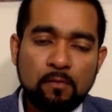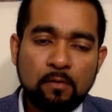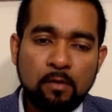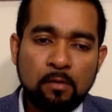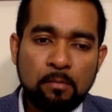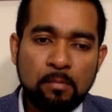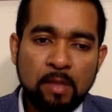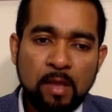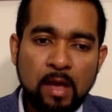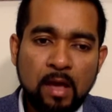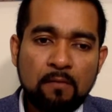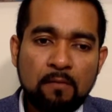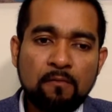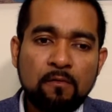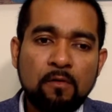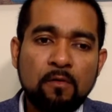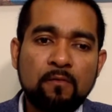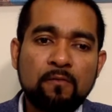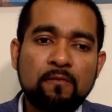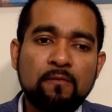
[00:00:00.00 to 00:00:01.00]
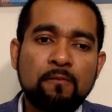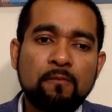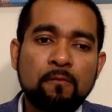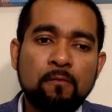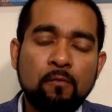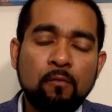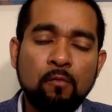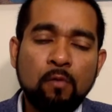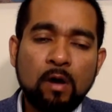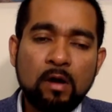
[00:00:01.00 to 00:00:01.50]
on behalf of
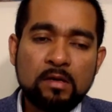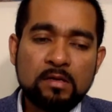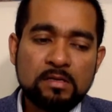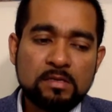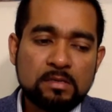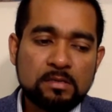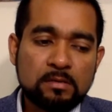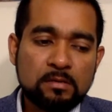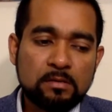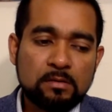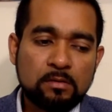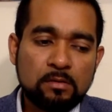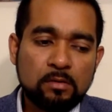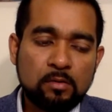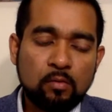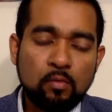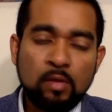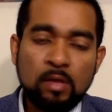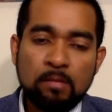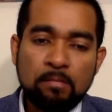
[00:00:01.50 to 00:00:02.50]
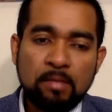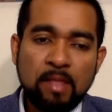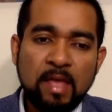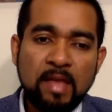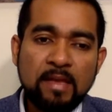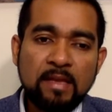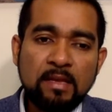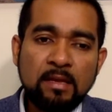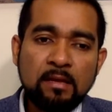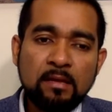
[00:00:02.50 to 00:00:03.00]
what we are
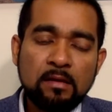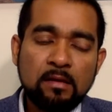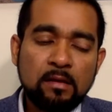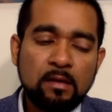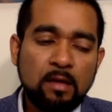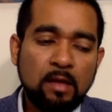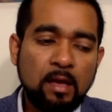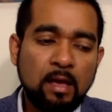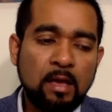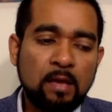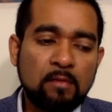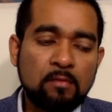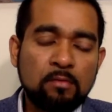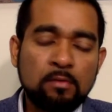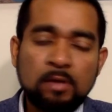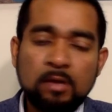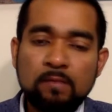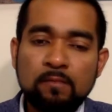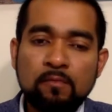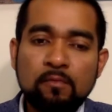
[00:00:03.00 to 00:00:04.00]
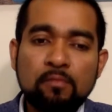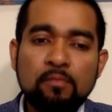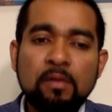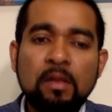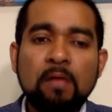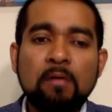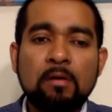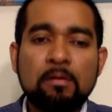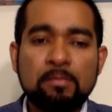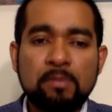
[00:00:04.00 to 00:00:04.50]
planning, and we can
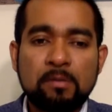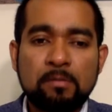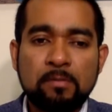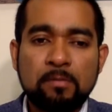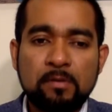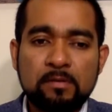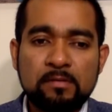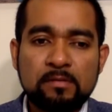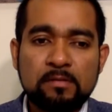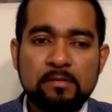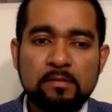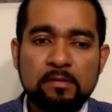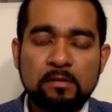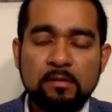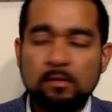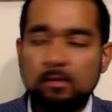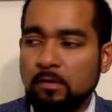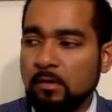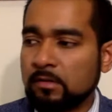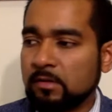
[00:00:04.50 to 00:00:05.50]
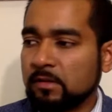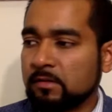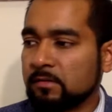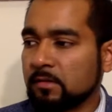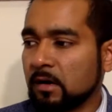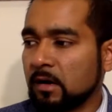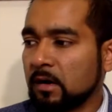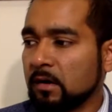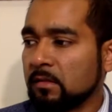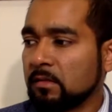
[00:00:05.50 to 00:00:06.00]
fulfill our purpose on
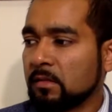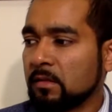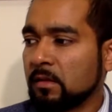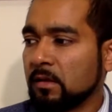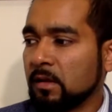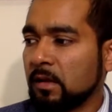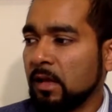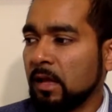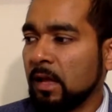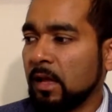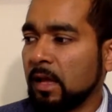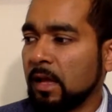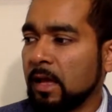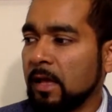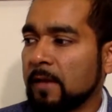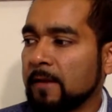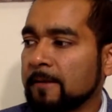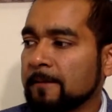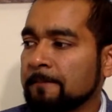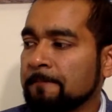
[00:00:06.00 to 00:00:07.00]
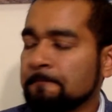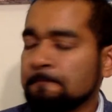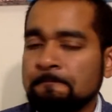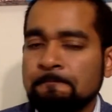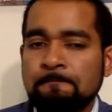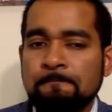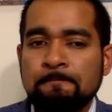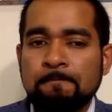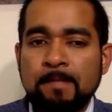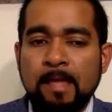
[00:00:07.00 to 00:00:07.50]
this earth. And
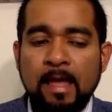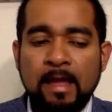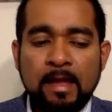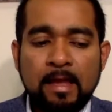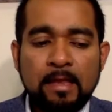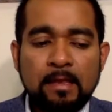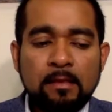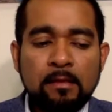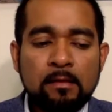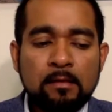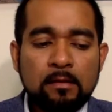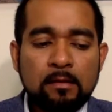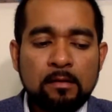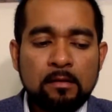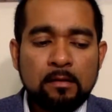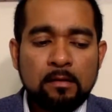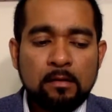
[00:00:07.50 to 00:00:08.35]
again,